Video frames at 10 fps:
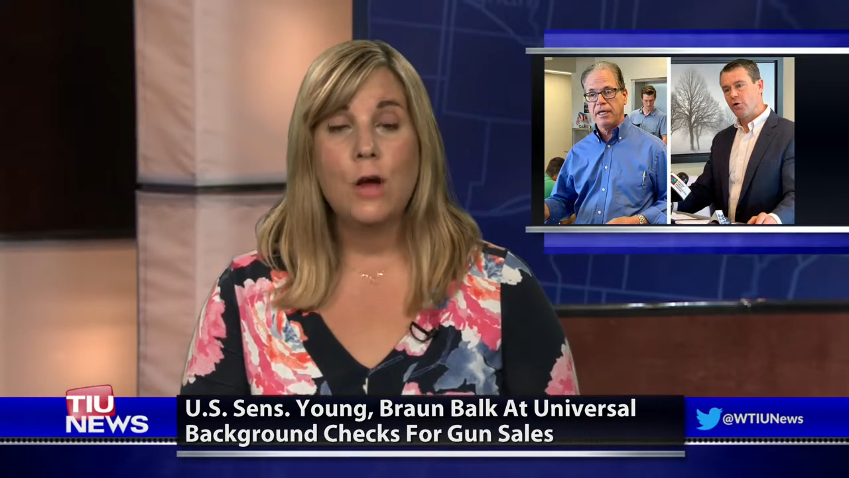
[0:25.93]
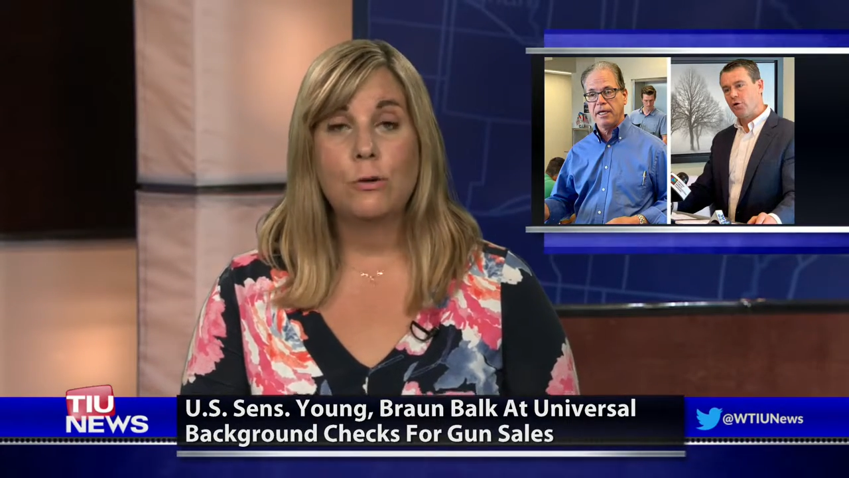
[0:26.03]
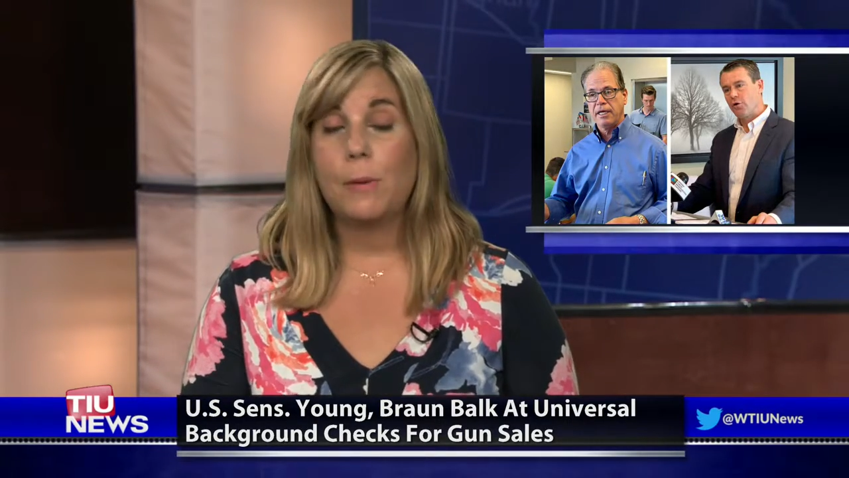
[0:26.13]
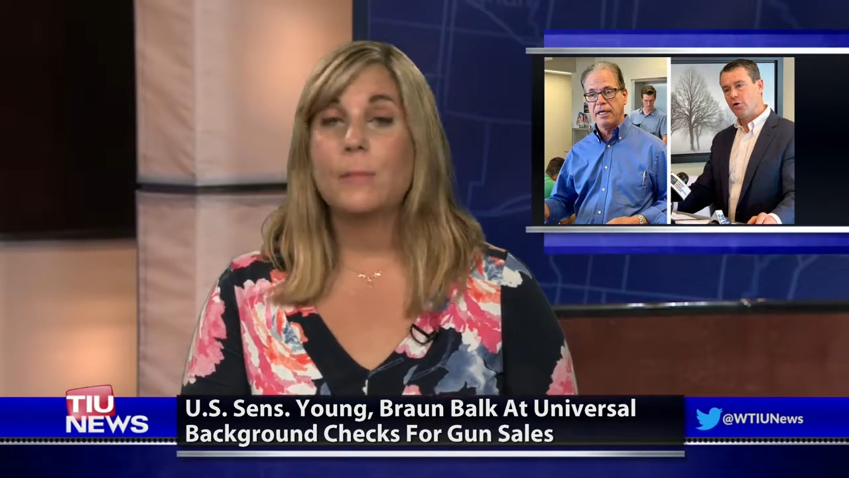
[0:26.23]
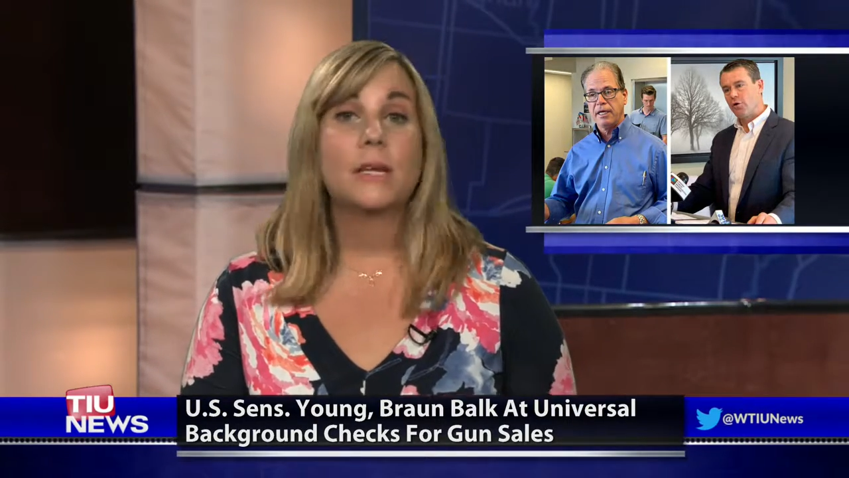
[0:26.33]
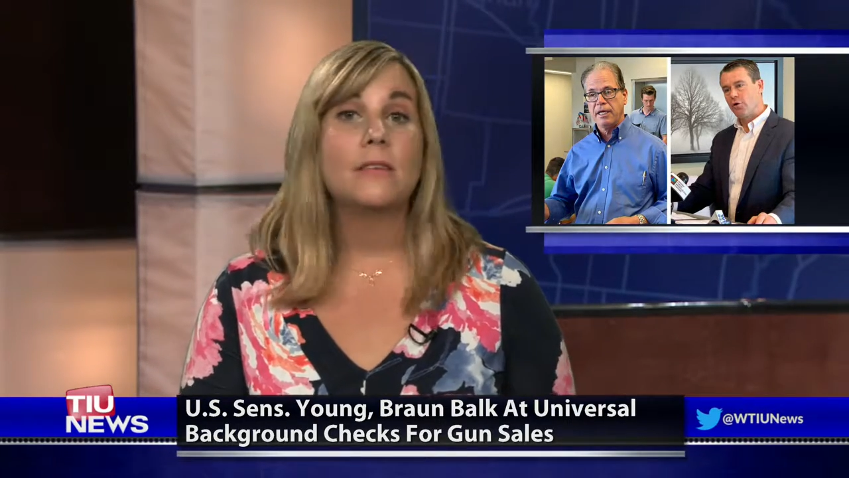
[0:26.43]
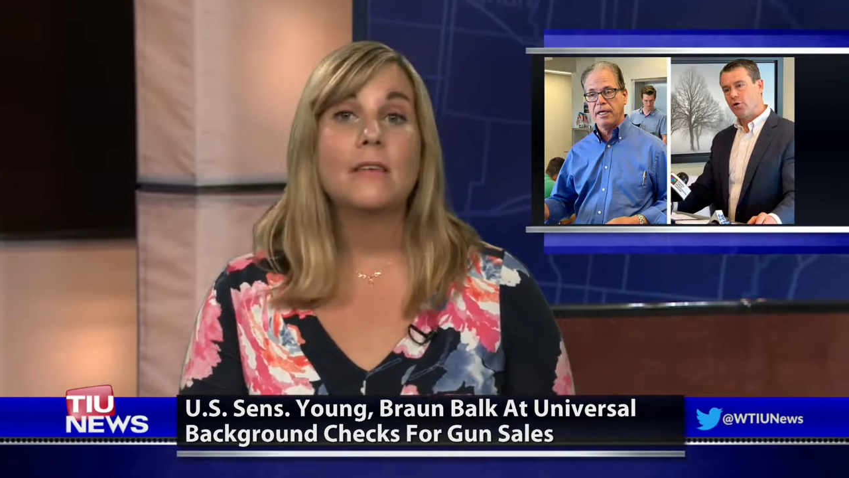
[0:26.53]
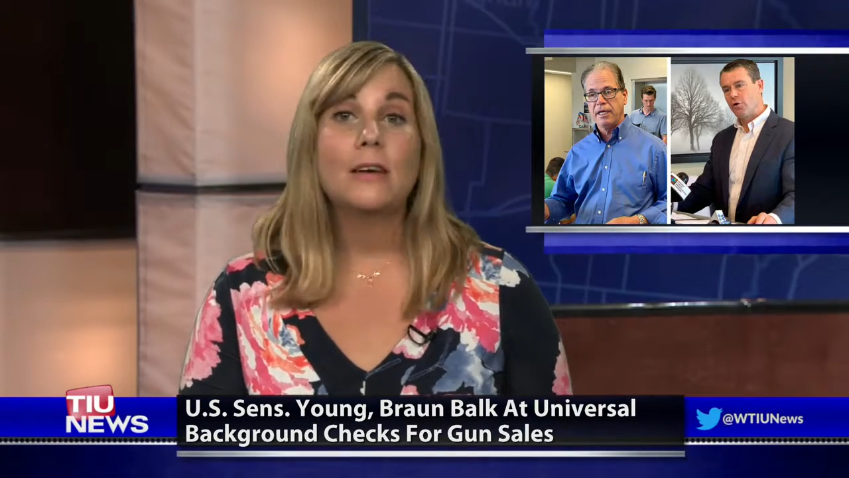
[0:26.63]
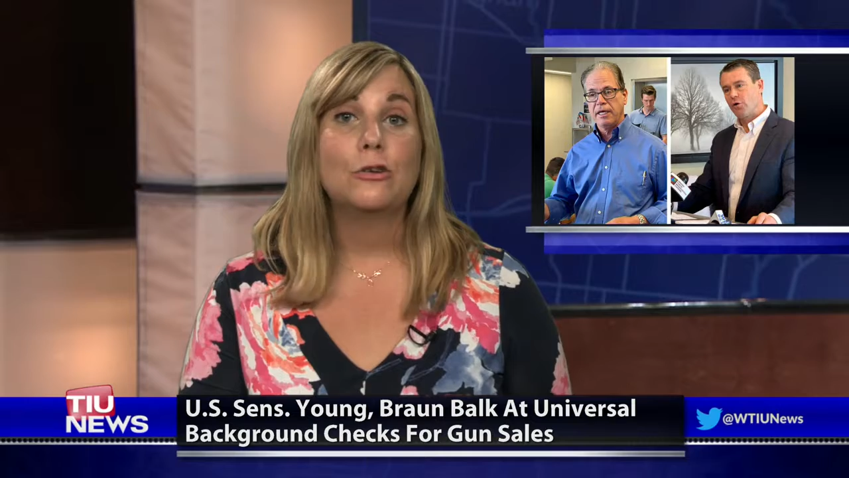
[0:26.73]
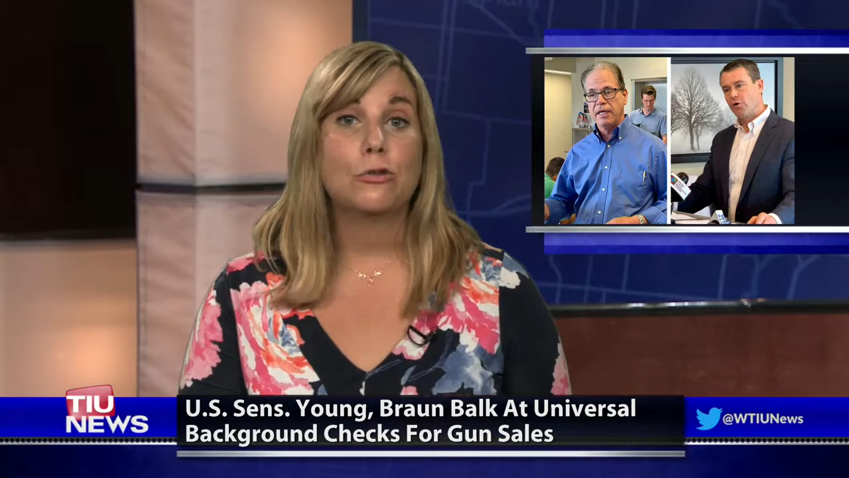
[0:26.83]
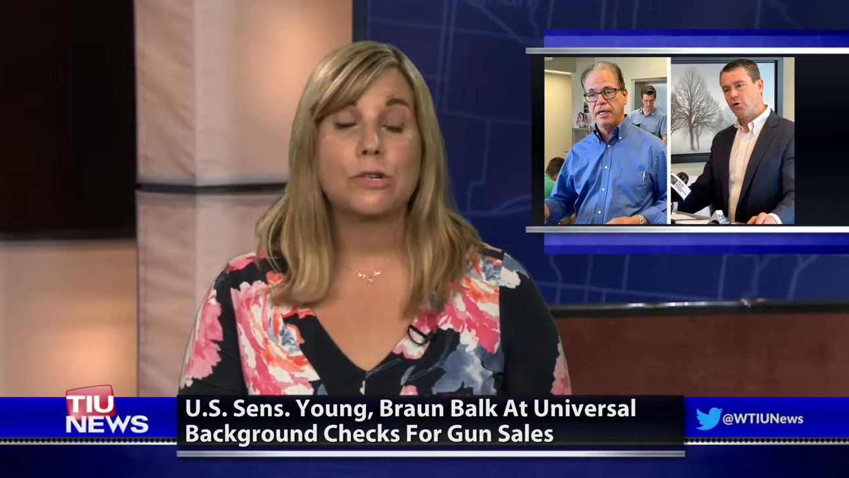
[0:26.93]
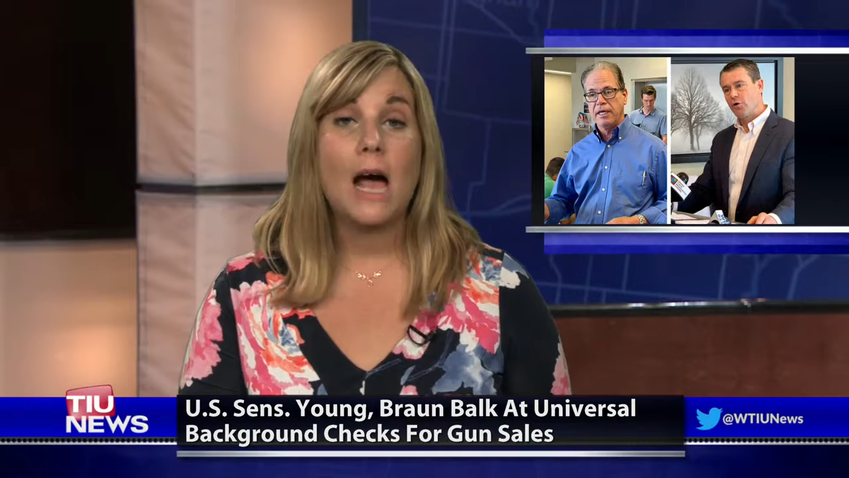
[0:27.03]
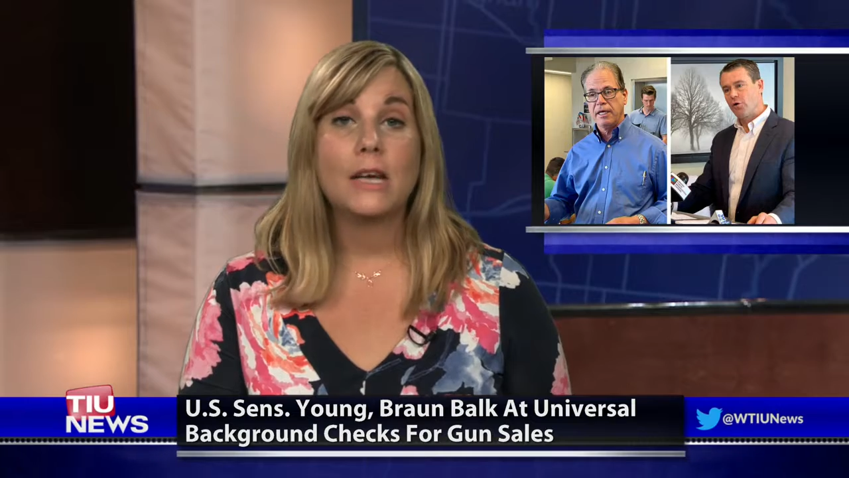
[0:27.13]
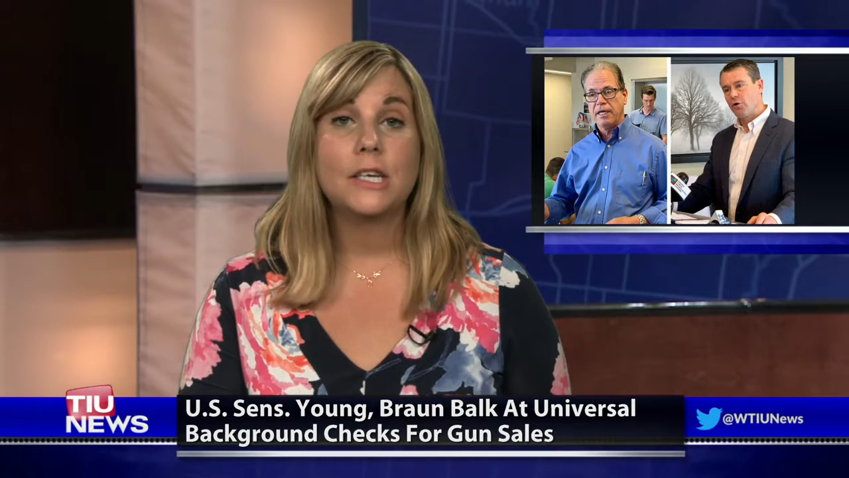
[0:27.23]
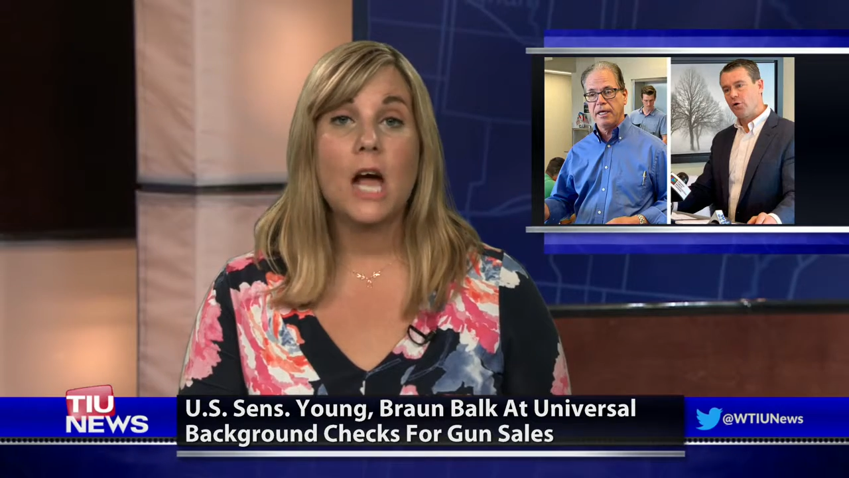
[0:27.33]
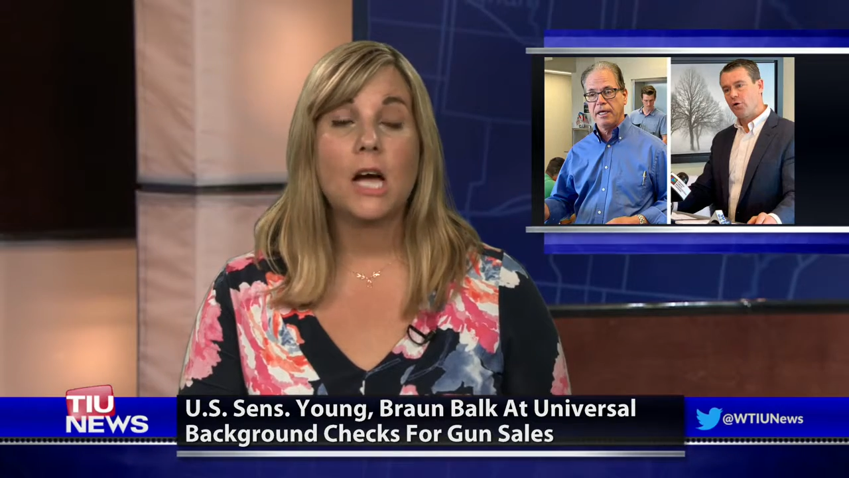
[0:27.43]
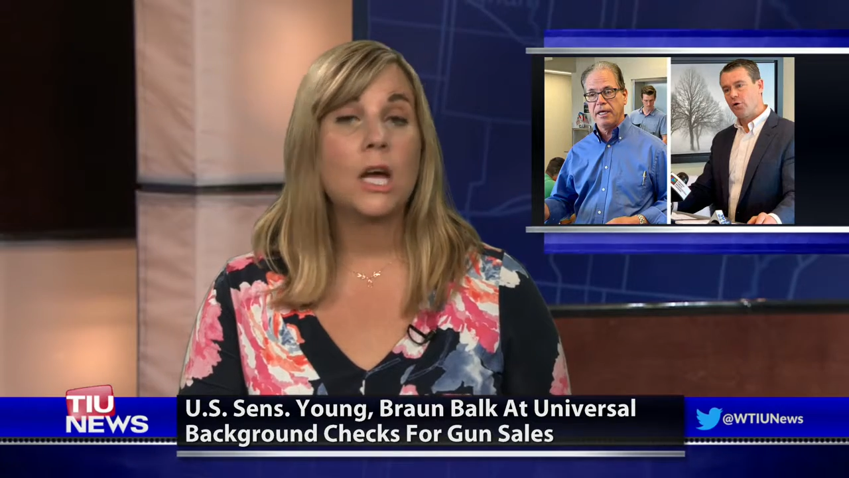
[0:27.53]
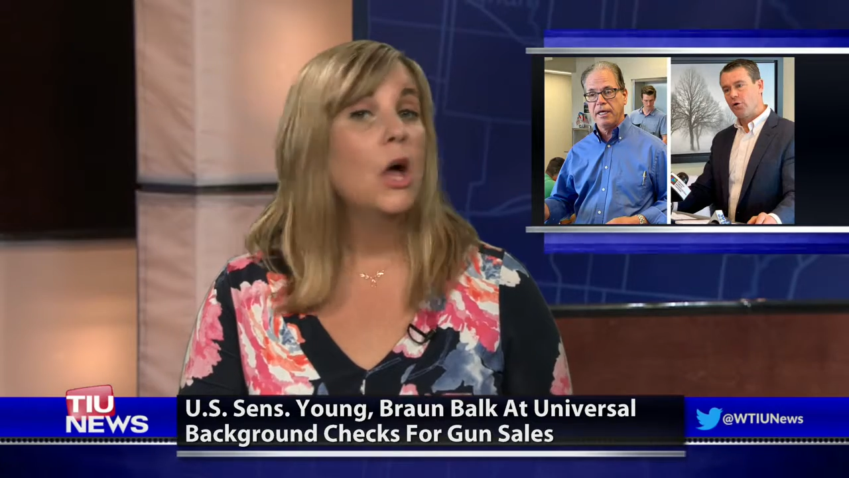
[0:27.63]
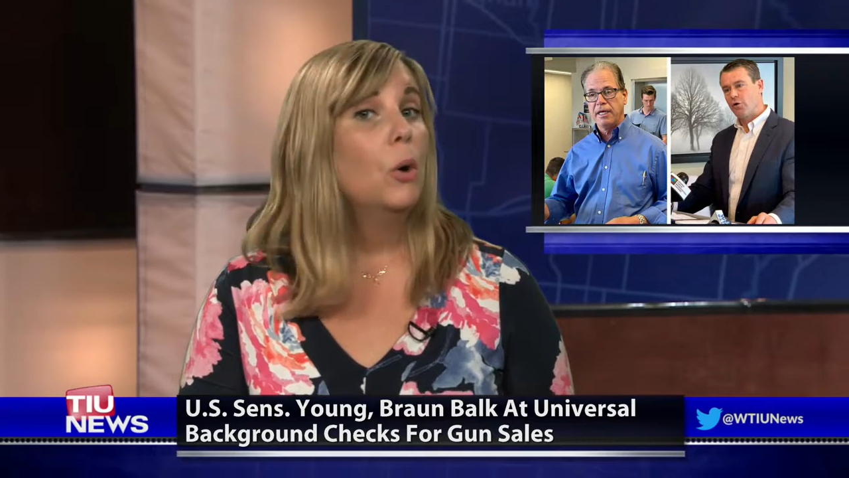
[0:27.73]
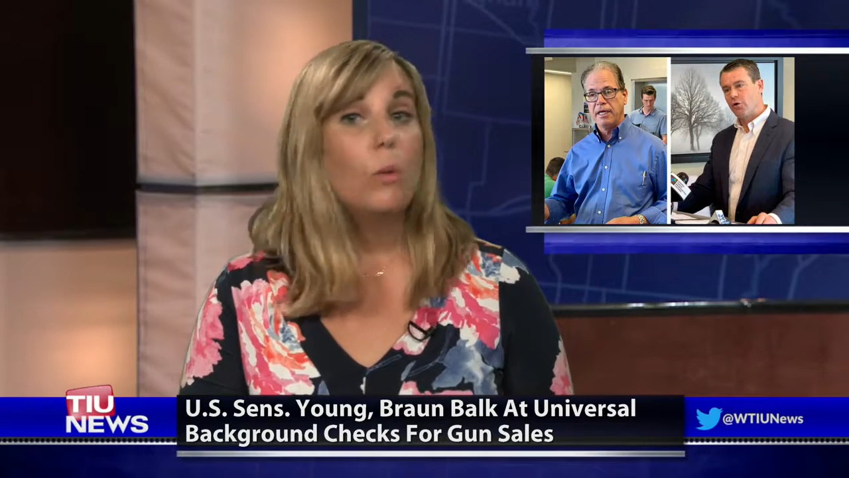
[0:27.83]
Republican Senator Todd Young